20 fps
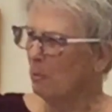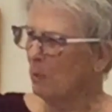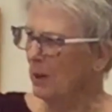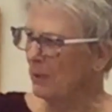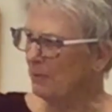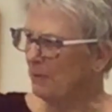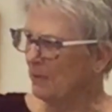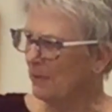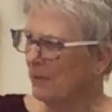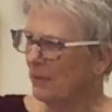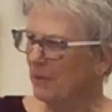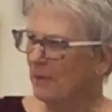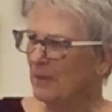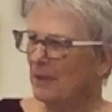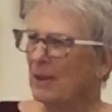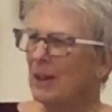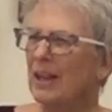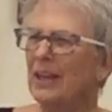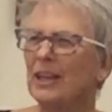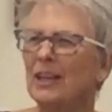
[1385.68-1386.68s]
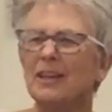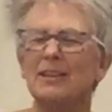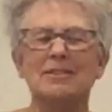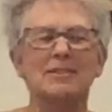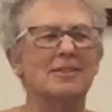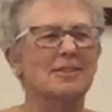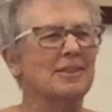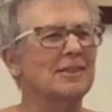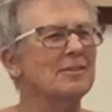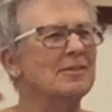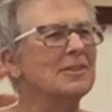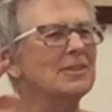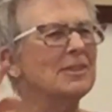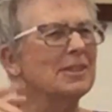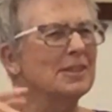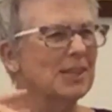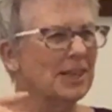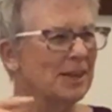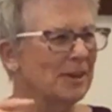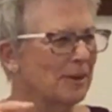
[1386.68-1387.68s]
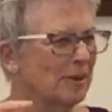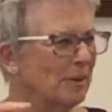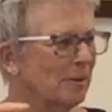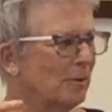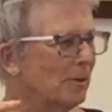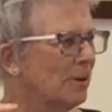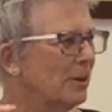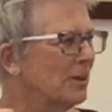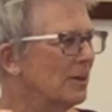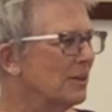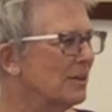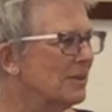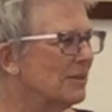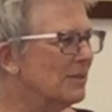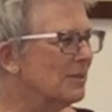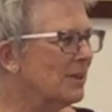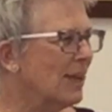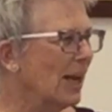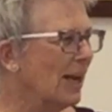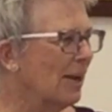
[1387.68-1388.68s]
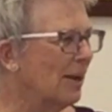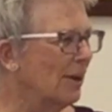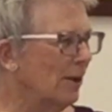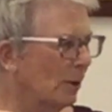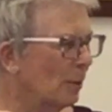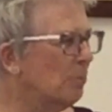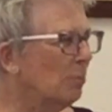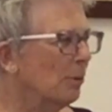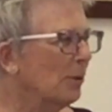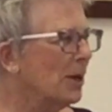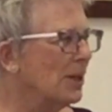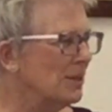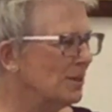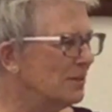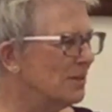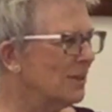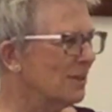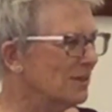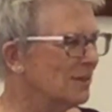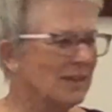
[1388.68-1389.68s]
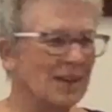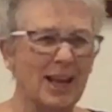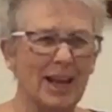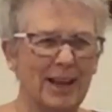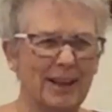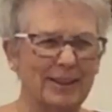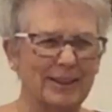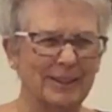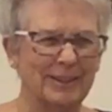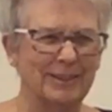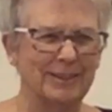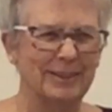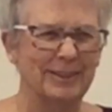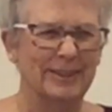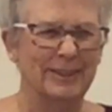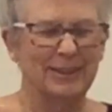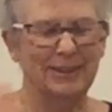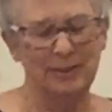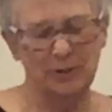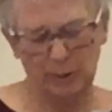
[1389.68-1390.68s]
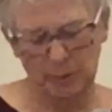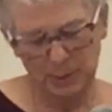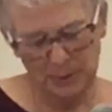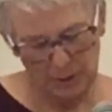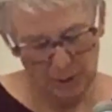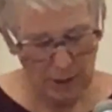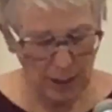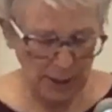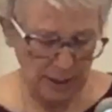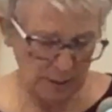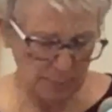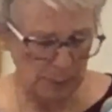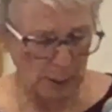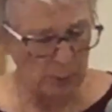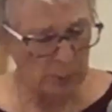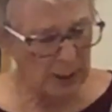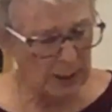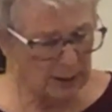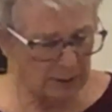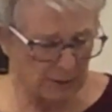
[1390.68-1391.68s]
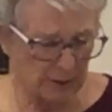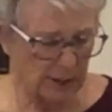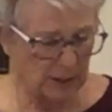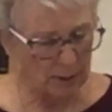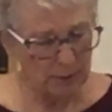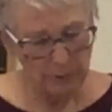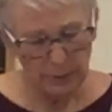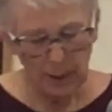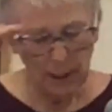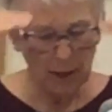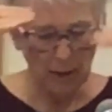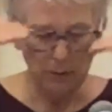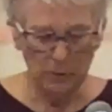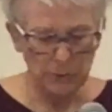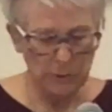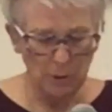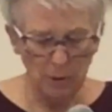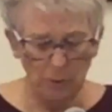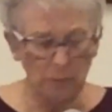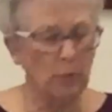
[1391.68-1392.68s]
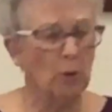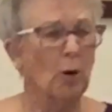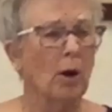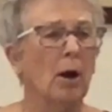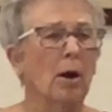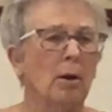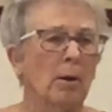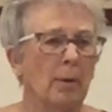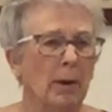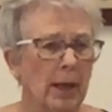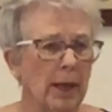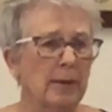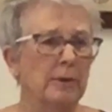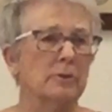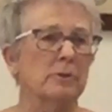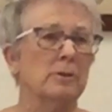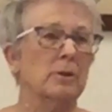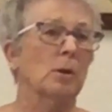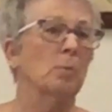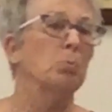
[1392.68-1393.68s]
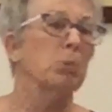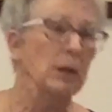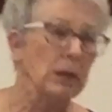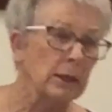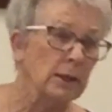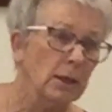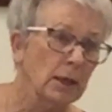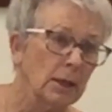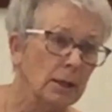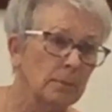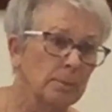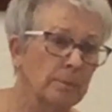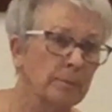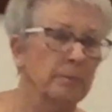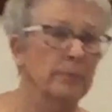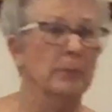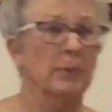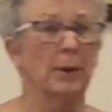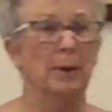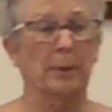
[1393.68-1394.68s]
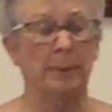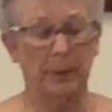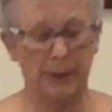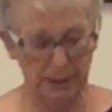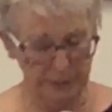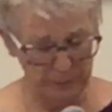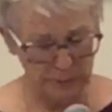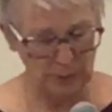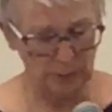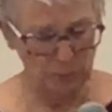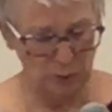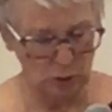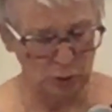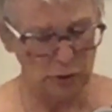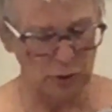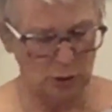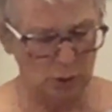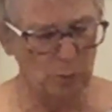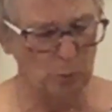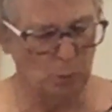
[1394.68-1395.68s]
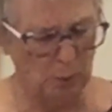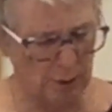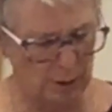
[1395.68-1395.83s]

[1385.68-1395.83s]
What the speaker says: what insincere praise is like. So it's a nice poetic thing that goes over our heads completely. All right, so just don't